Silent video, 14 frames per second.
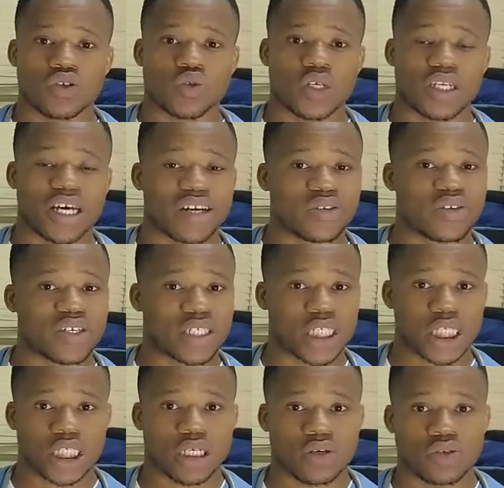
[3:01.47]
nutrient and
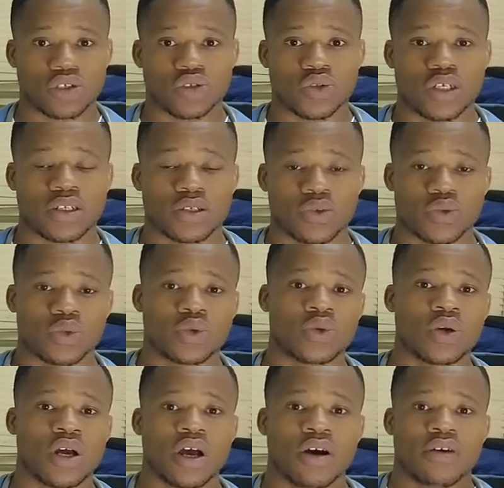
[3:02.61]
non-essential nutrient you
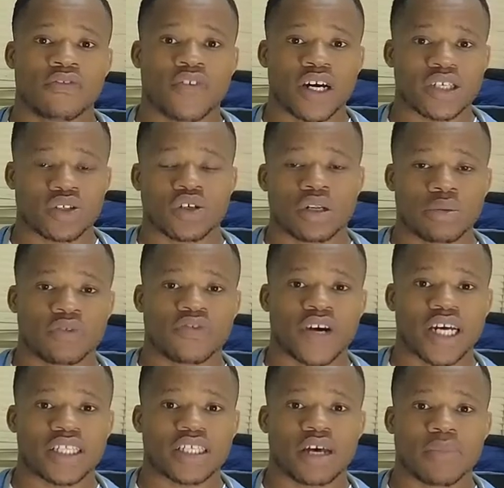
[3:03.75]
know Fat soluble
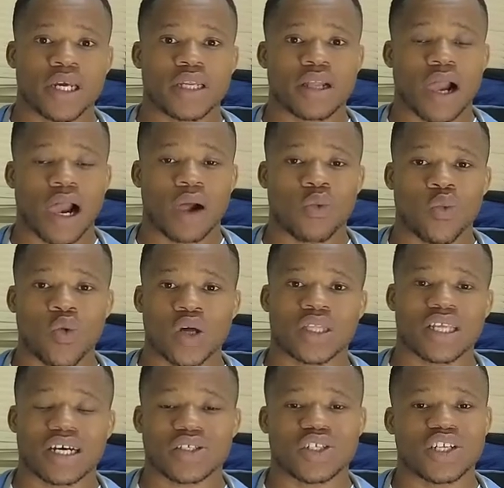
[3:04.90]
vitamin and
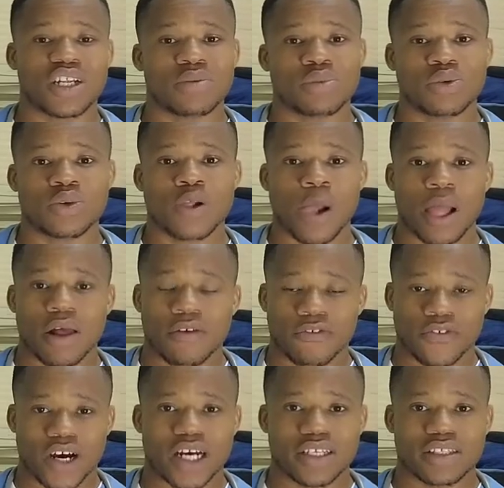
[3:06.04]
water soluble
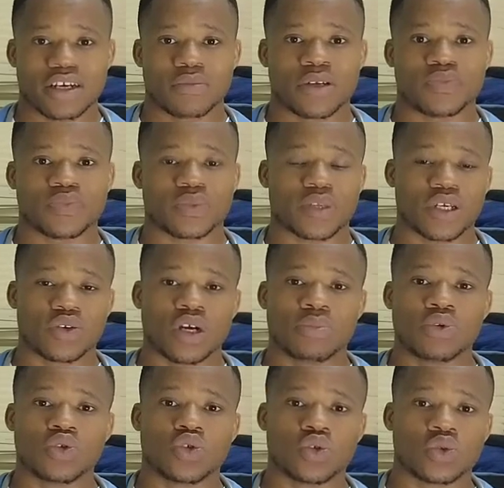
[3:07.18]
vitamin you're
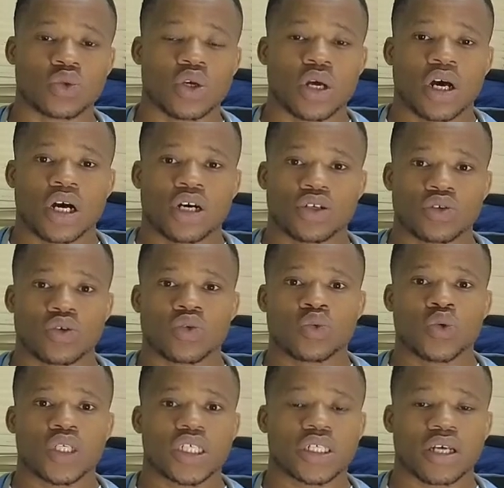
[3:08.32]
able to know
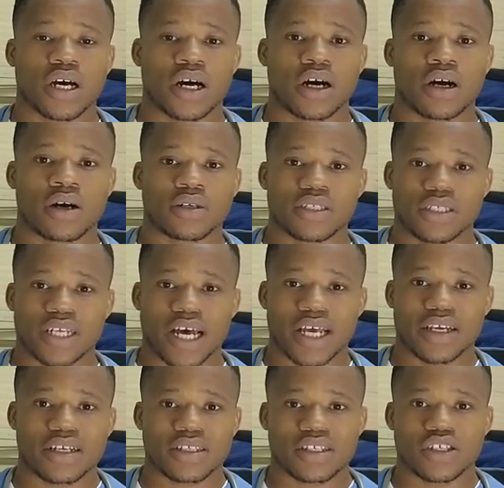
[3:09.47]
which uh,
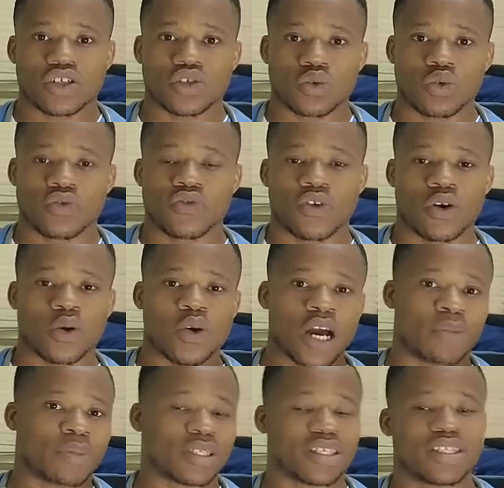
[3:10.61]
diet is good for
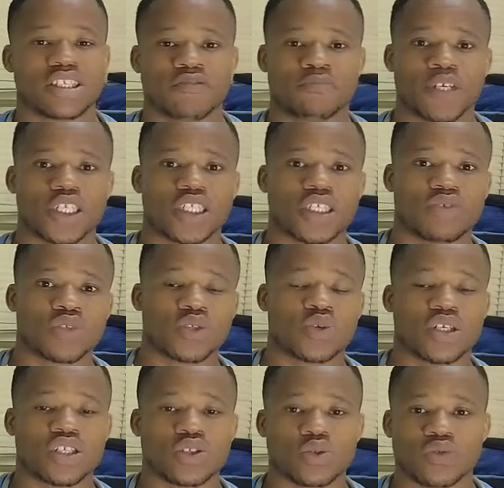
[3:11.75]
hypertensive patient which
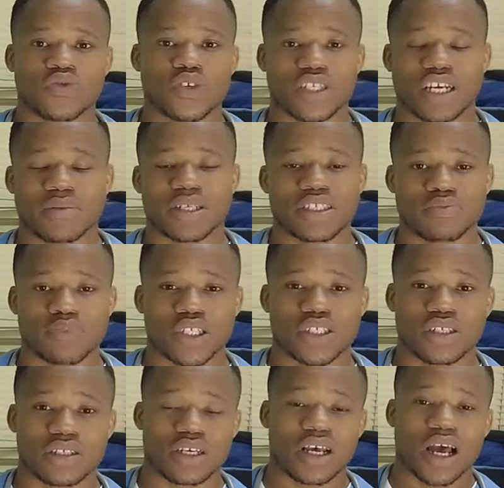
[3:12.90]
one is good for diabetic
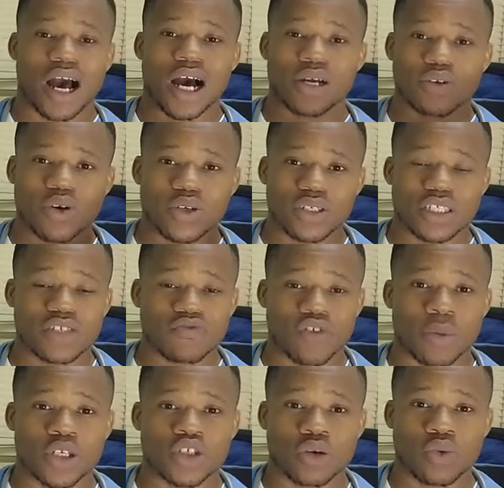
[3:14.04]
patient and all this
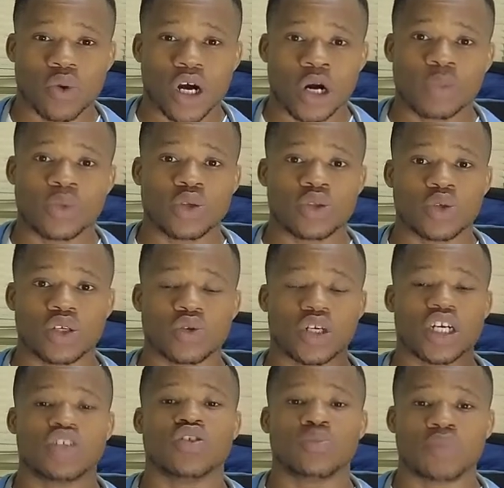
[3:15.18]
information will help you to
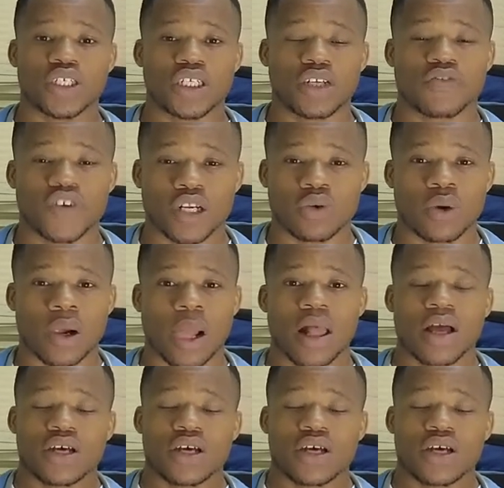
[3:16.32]
educate your patient very well